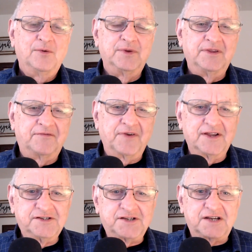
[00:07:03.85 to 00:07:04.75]
when the
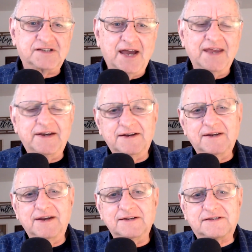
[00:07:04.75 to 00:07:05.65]
flood subsided,
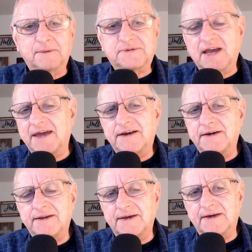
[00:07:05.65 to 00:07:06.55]
uh,
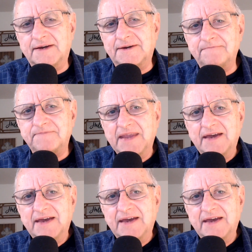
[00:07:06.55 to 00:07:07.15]
subsided um,